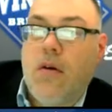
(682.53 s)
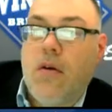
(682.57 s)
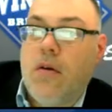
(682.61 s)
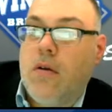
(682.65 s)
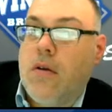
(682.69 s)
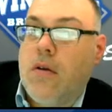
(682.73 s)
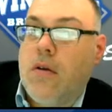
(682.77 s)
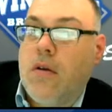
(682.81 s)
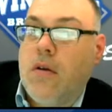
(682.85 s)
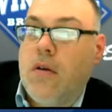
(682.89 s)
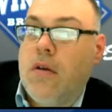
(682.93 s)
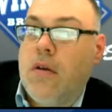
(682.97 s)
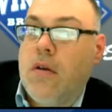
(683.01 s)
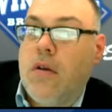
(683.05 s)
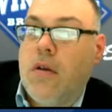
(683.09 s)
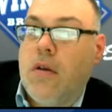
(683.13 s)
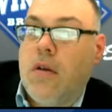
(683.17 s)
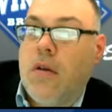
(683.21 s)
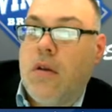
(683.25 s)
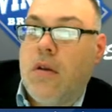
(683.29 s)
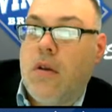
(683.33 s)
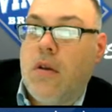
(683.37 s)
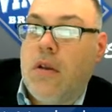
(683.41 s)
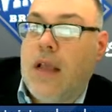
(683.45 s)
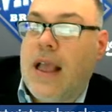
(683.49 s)
No. I
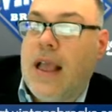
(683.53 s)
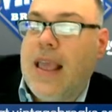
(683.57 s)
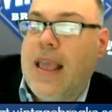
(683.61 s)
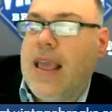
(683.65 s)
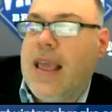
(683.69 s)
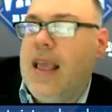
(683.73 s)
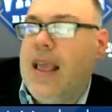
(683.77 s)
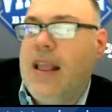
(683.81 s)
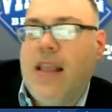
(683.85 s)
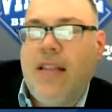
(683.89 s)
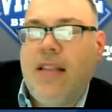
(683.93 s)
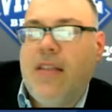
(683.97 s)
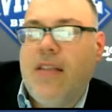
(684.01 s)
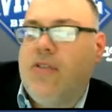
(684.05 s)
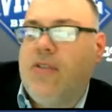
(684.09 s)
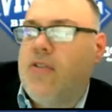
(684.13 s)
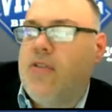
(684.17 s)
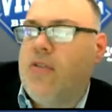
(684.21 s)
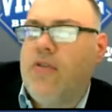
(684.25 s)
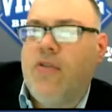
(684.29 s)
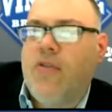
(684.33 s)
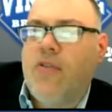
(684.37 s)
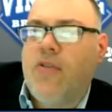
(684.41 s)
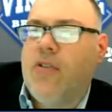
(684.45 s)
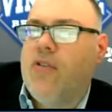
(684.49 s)
can't
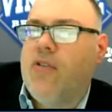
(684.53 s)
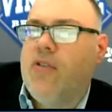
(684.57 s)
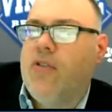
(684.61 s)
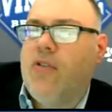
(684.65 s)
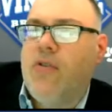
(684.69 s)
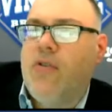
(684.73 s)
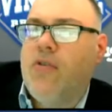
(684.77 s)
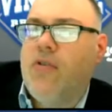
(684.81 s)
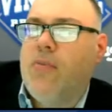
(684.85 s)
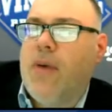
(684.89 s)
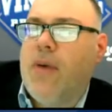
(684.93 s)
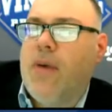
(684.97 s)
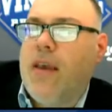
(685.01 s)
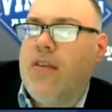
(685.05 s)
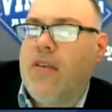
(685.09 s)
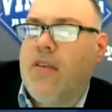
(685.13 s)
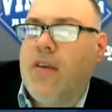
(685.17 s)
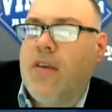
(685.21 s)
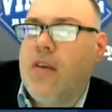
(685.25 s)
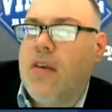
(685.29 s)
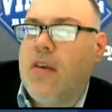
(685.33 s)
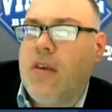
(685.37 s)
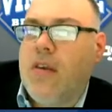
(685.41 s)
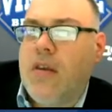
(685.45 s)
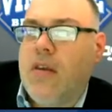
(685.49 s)
eat. It's too
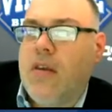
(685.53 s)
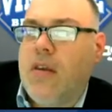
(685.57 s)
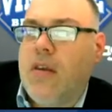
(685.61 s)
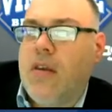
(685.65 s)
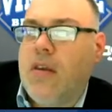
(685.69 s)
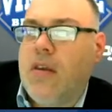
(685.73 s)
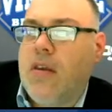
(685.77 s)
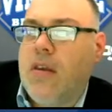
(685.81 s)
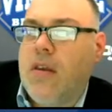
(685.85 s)
spicy.